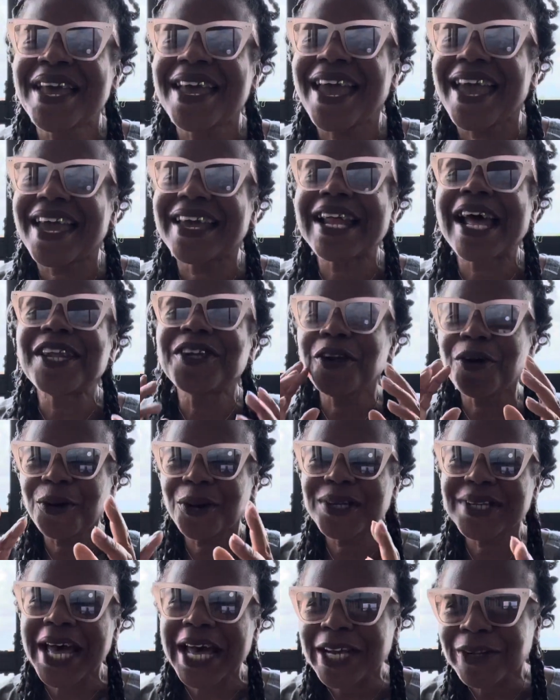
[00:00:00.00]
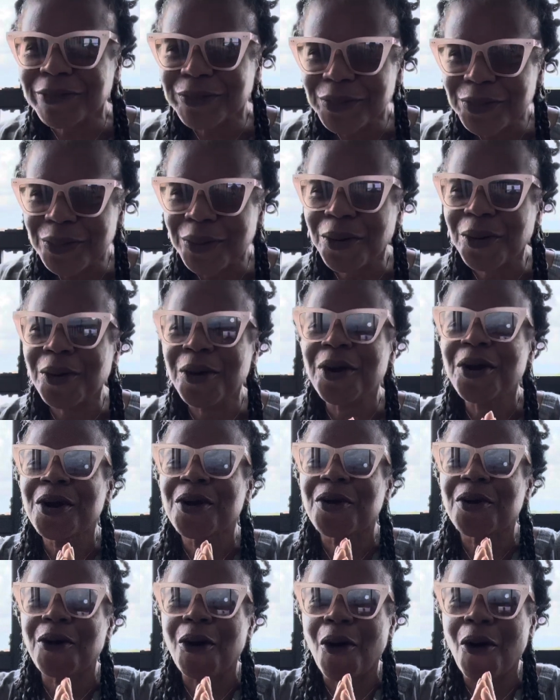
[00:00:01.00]
And I know a lot of you are
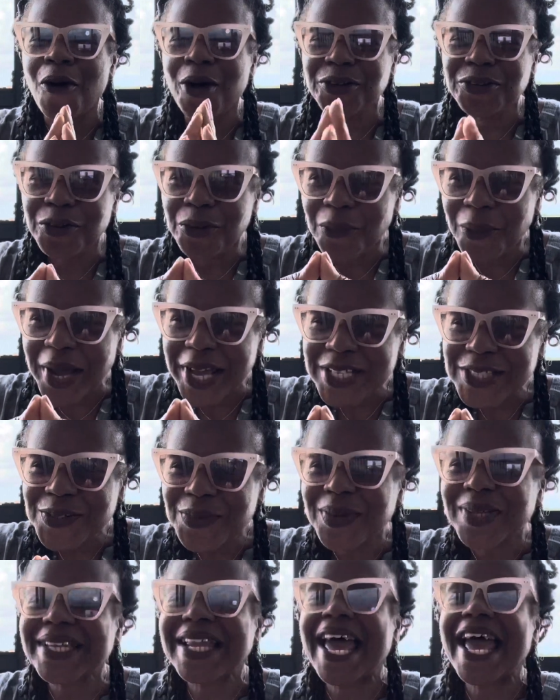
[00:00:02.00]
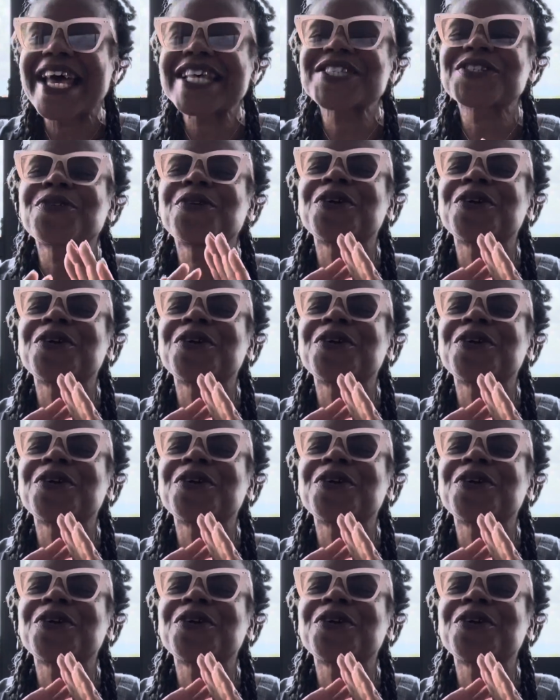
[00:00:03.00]
on your way to Alaska, or